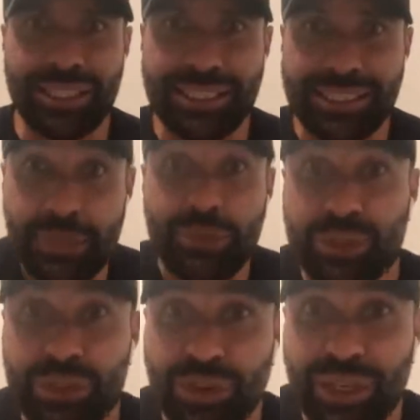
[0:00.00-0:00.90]
lower leagues here
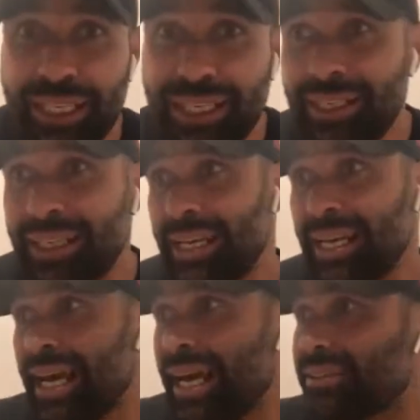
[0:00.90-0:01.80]
in Australia.
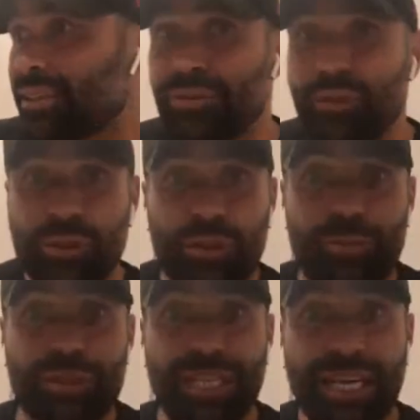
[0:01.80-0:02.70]
Yeah. So the first
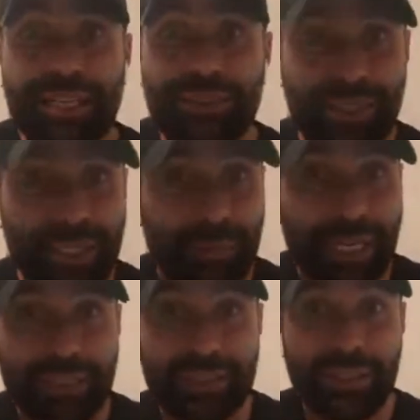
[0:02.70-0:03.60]
option they think
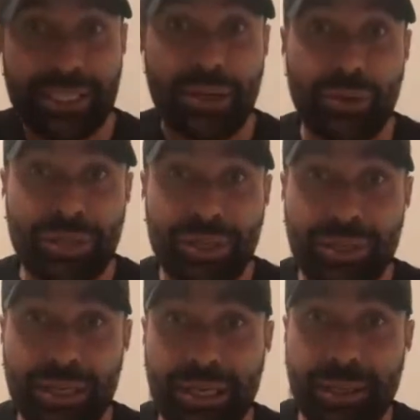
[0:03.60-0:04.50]
about is like going
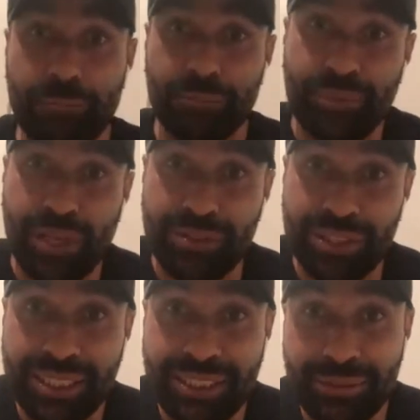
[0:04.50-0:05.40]

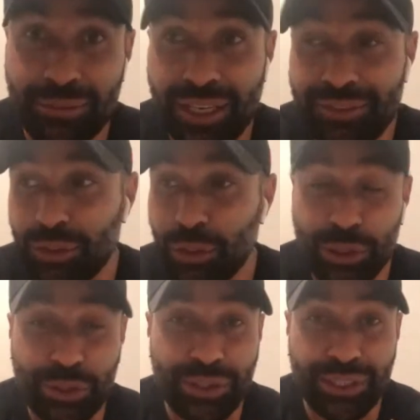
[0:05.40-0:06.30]
overseas and rather
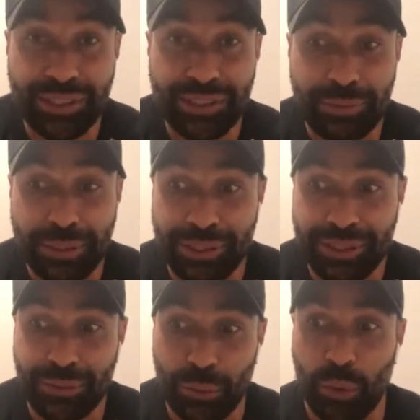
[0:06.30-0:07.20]
nurturing
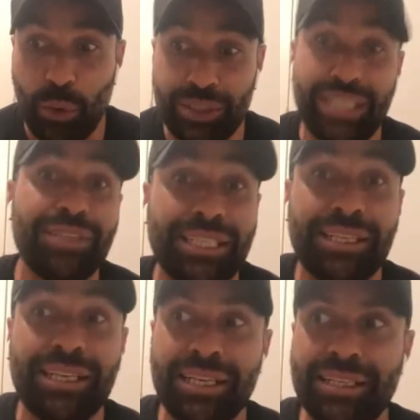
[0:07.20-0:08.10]
maybe or
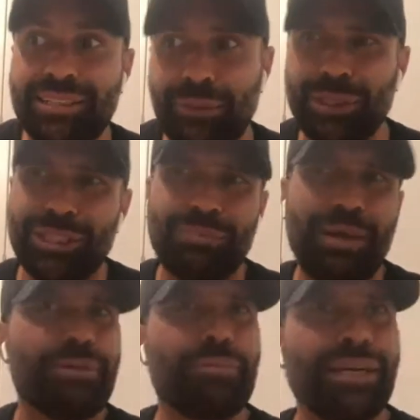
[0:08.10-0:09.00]
giving someone that's
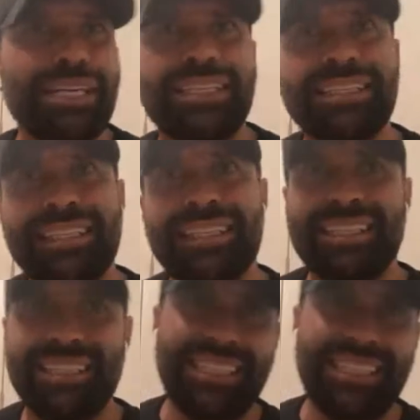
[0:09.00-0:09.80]
maybe been